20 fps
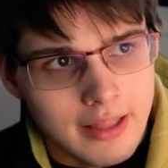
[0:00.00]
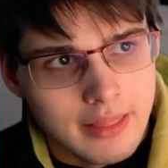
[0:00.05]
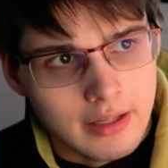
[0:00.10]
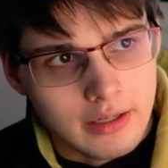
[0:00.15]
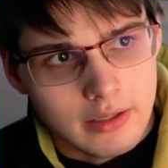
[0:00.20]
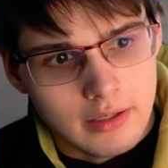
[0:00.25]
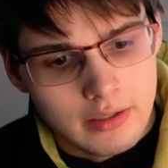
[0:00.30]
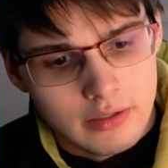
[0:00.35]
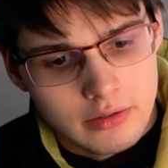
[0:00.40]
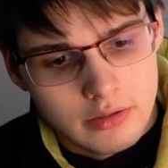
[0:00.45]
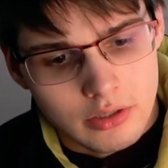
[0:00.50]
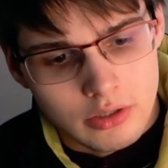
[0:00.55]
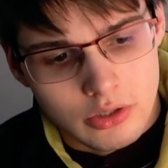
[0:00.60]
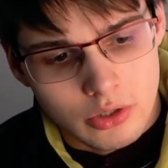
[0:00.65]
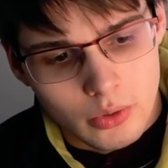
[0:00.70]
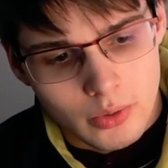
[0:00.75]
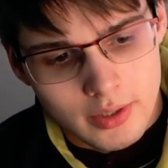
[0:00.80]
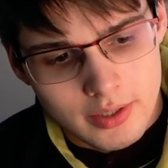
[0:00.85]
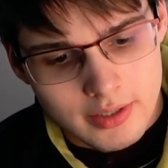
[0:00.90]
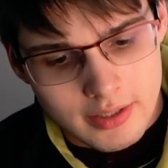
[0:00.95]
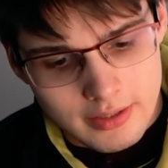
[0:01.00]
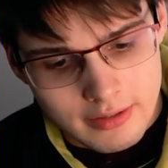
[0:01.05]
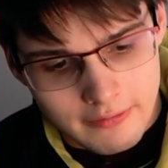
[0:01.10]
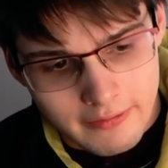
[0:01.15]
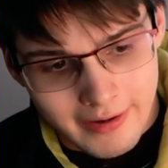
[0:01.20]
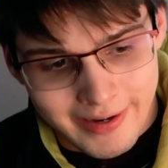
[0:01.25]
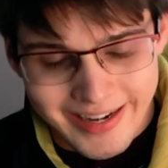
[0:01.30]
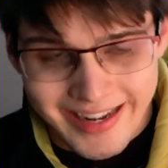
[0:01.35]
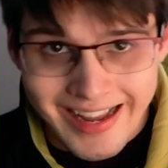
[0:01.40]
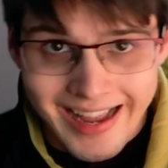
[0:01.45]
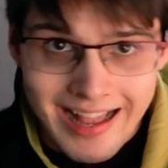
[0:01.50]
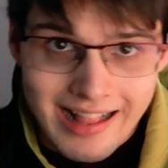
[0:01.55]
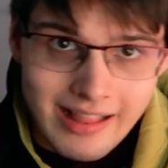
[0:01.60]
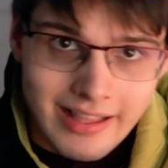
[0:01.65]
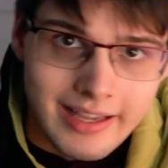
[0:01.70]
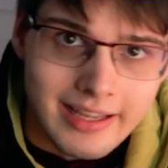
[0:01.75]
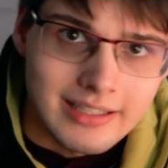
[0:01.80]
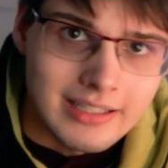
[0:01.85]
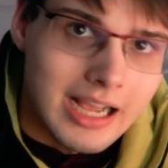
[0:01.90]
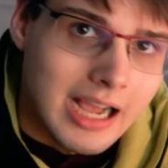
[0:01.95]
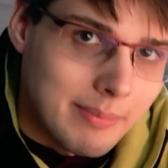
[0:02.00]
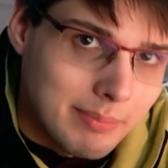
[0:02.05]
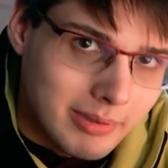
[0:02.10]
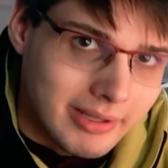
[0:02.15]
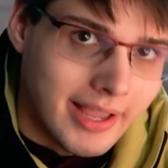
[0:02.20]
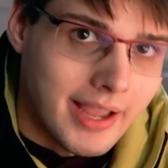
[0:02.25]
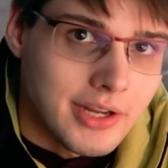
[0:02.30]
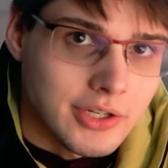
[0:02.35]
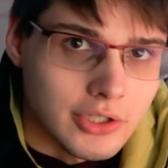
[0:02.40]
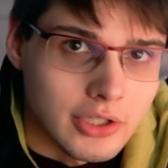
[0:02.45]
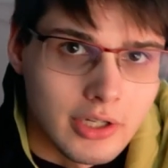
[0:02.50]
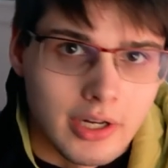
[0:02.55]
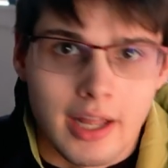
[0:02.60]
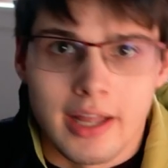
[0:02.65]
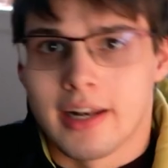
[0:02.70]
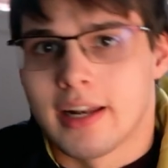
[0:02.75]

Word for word: I think Todoist is a very elegant application,